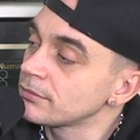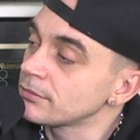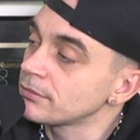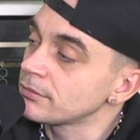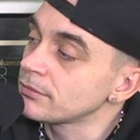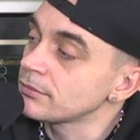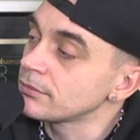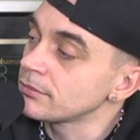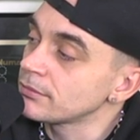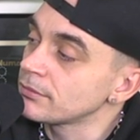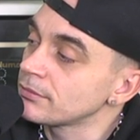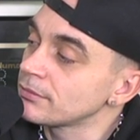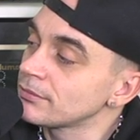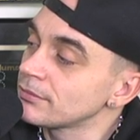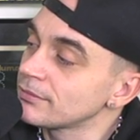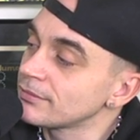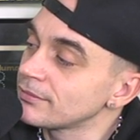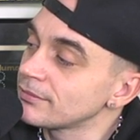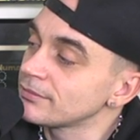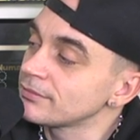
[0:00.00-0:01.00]

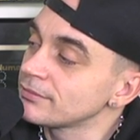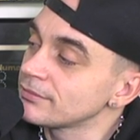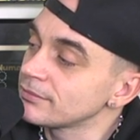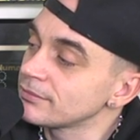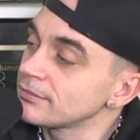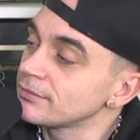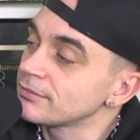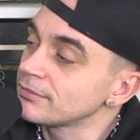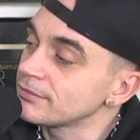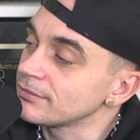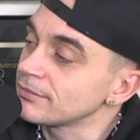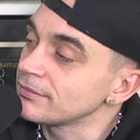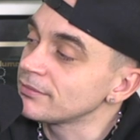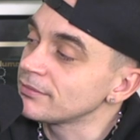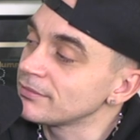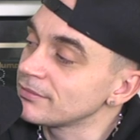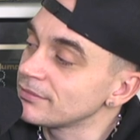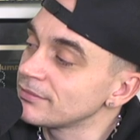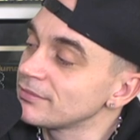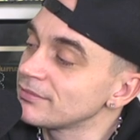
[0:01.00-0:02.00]

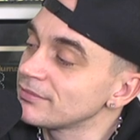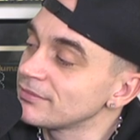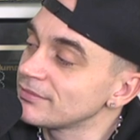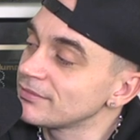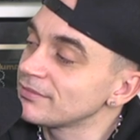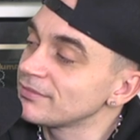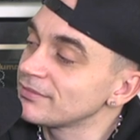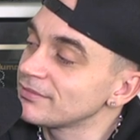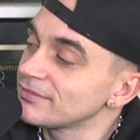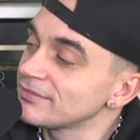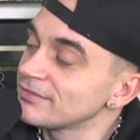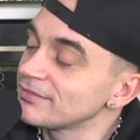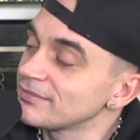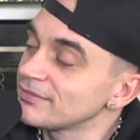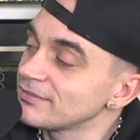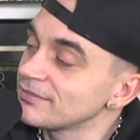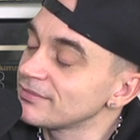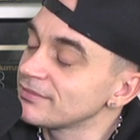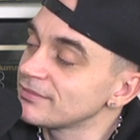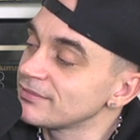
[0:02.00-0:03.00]
The person shown says nothing.